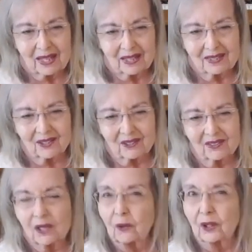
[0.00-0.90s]
they,
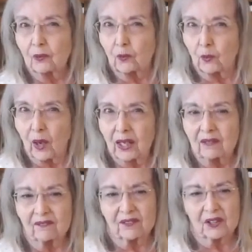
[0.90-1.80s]
they can
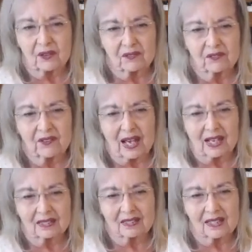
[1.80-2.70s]
run very
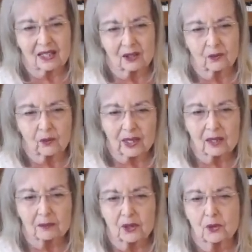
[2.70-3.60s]
fast. They can run
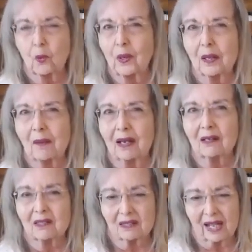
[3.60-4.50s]
up to 20
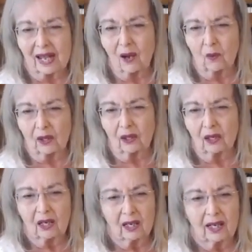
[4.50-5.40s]
miles an hour
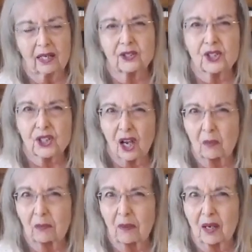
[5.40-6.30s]
and
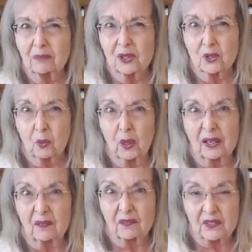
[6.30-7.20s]
jump up to
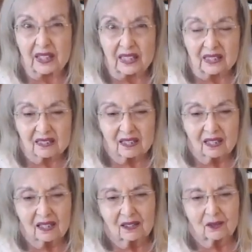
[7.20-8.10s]
20 feet.
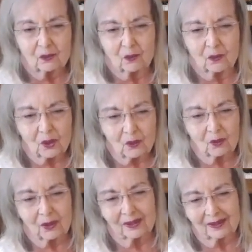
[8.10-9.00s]
Whoa.
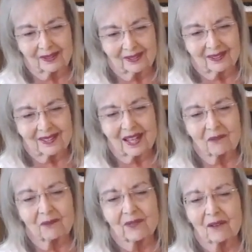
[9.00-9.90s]
They
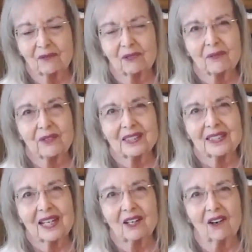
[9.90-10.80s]
have that fluffy
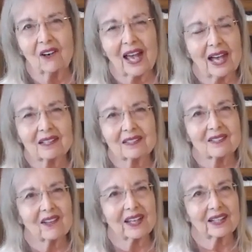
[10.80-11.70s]
tail acts
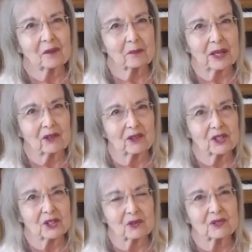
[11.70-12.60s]
like a
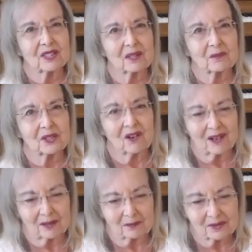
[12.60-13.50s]
parachute
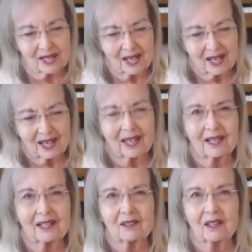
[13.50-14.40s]
sometimes, and
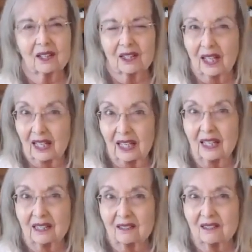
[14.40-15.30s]
it, it,
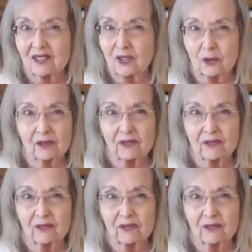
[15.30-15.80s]
it sort of